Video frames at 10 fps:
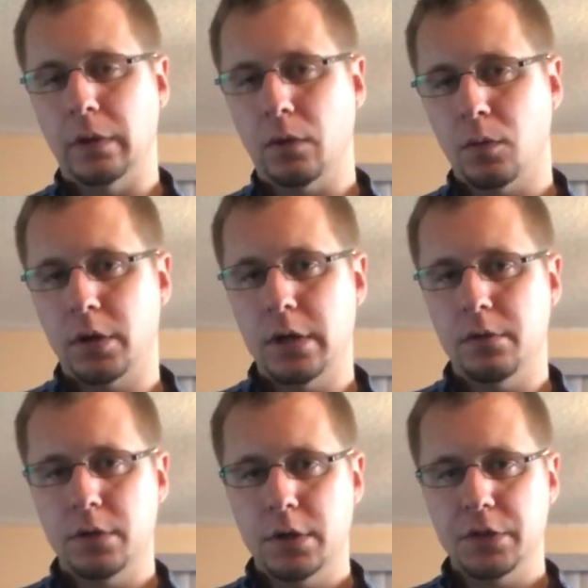quarter
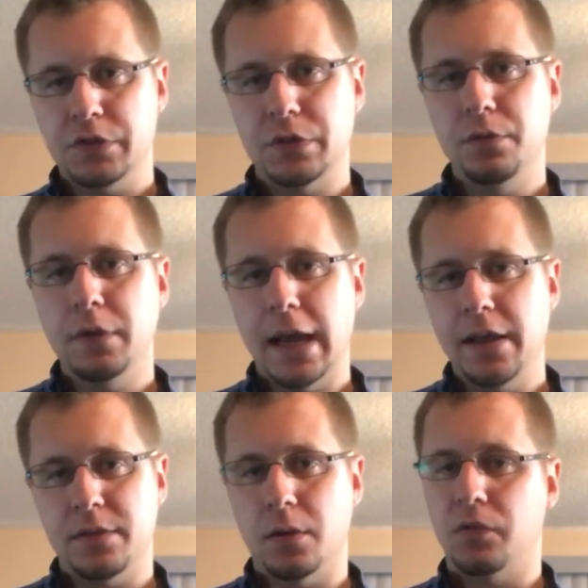note, 2
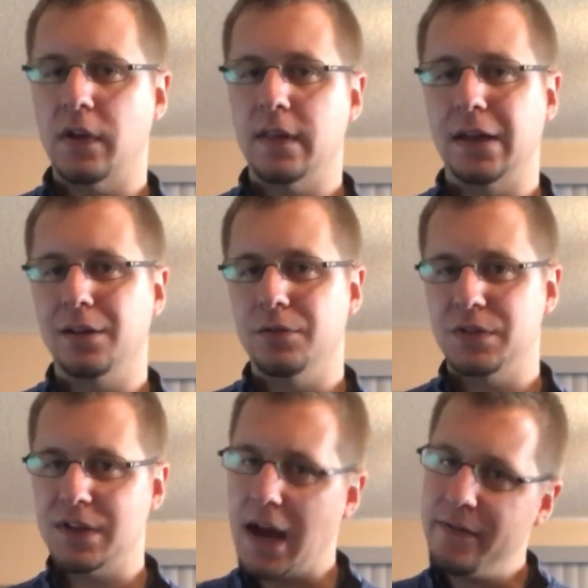eighth notes, and then
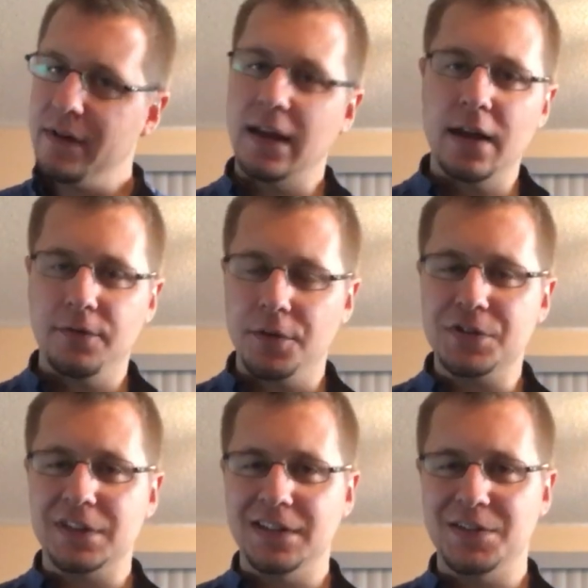diving
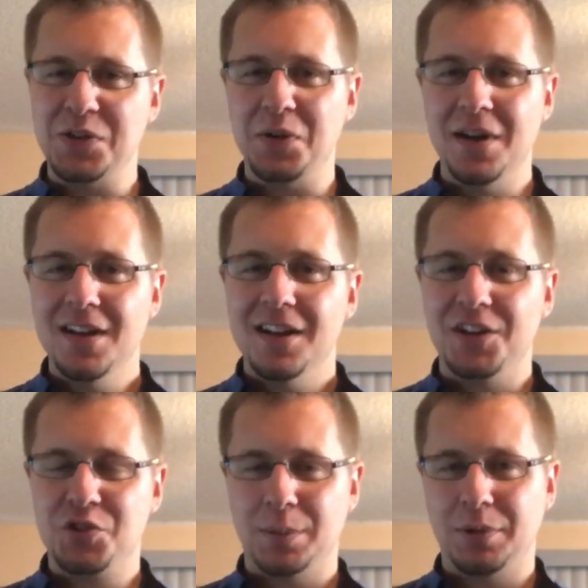headfirst into
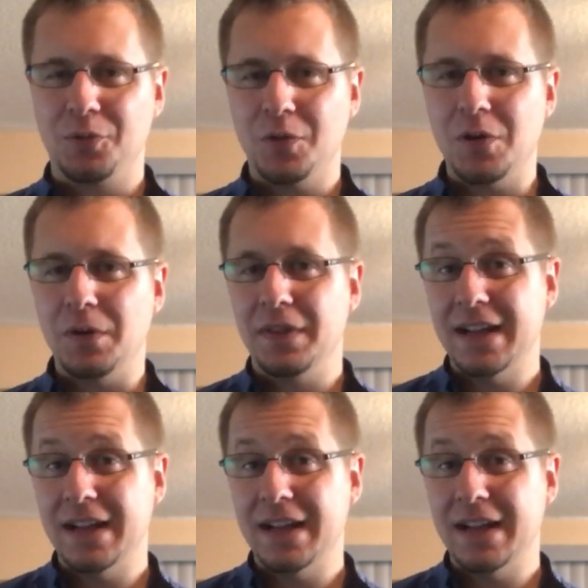a triplet roll.